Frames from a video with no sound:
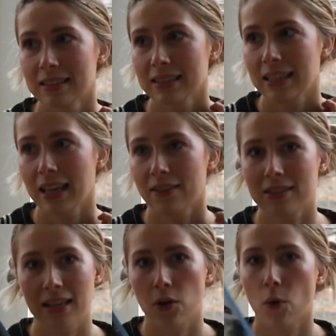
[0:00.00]
gives
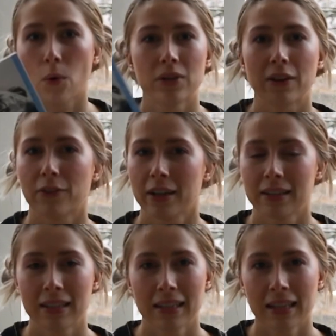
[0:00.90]
it a whole different
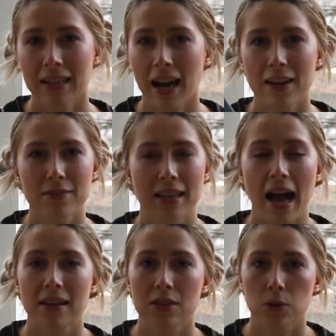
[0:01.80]
kind of
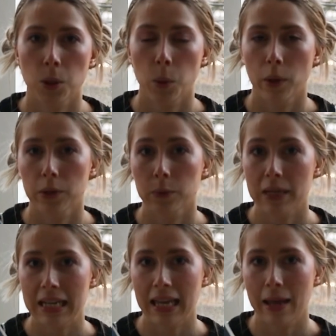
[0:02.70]
sadness to it while you're
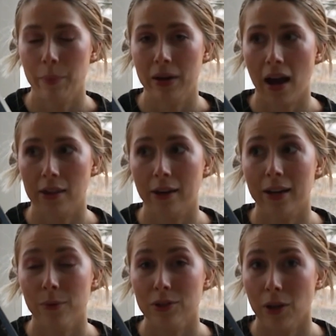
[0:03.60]
reading it. But I thought it
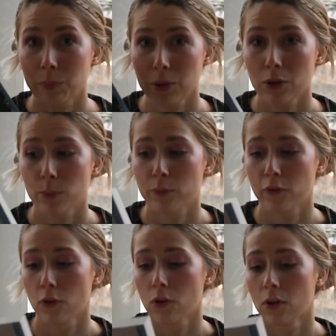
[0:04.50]
was a
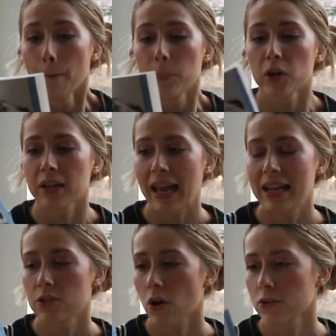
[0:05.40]
beautiful book, and
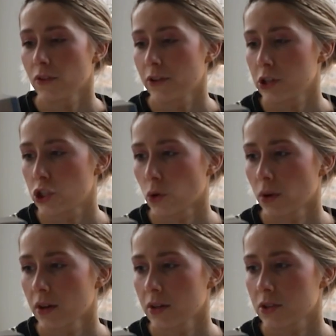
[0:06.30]
it's also very
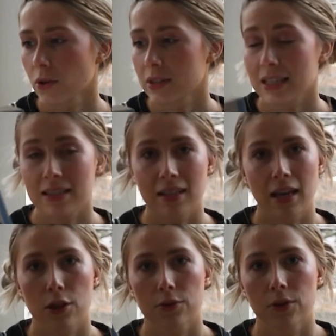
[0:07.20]
short, so it's easy to
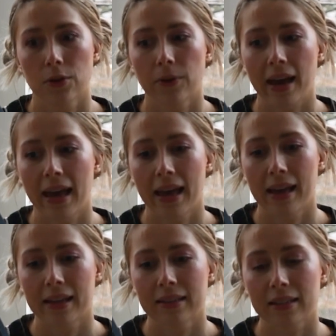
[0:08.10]
get through.
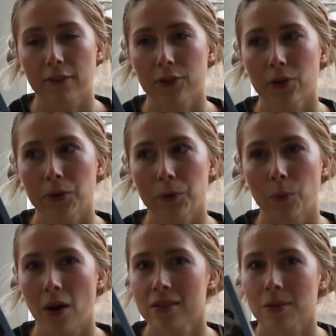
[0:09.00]
And if you
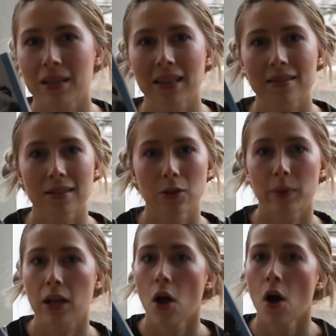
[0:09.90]
want something that's a little
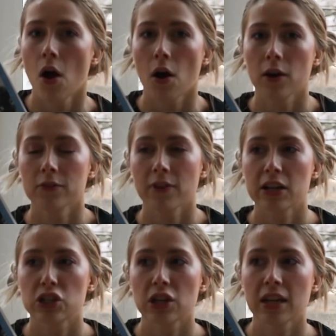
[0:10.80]
bit
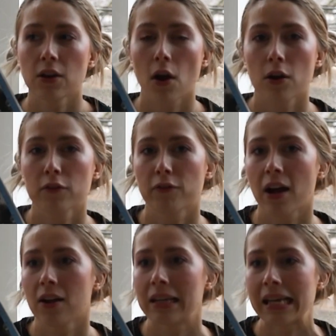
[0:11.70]
heart-wrenching,
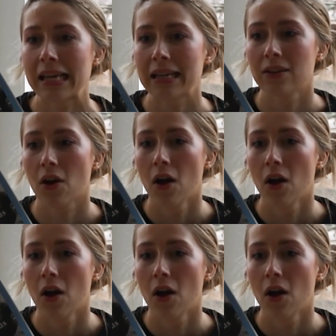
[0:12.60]
heartfelt, and